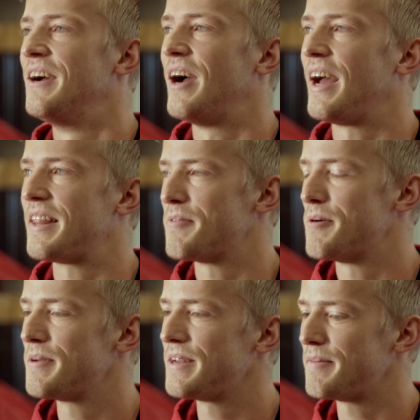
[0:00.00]
At the
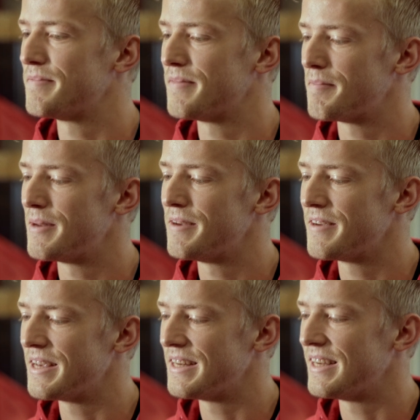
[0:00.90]
moment I'm
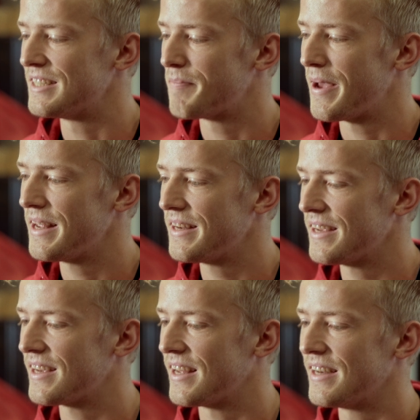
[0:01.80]
living in Spain,
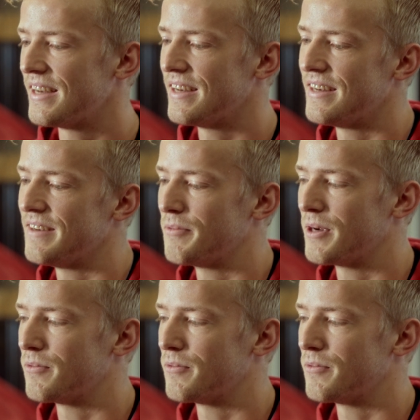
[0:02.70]
yeah, and we are